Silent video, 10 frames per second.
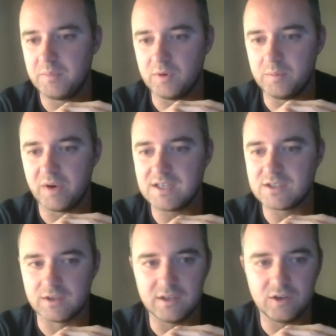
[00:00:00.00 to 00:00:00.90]
put the
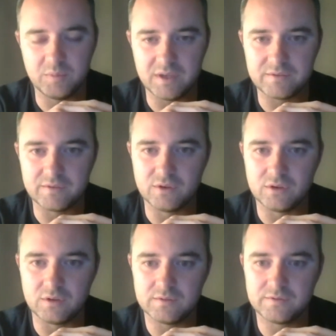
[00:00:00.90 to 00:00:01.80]
brakes on a little bit
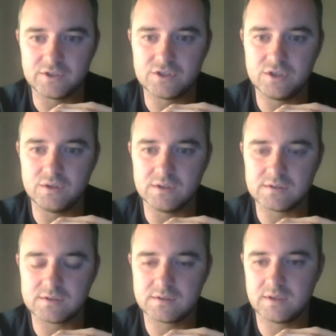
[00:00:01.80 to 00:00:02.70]
for for
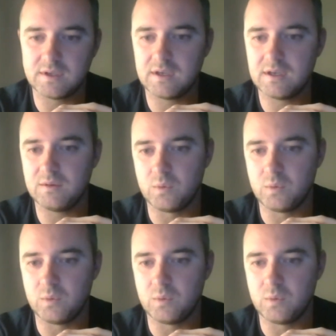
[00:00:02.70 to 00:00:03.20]
students uh,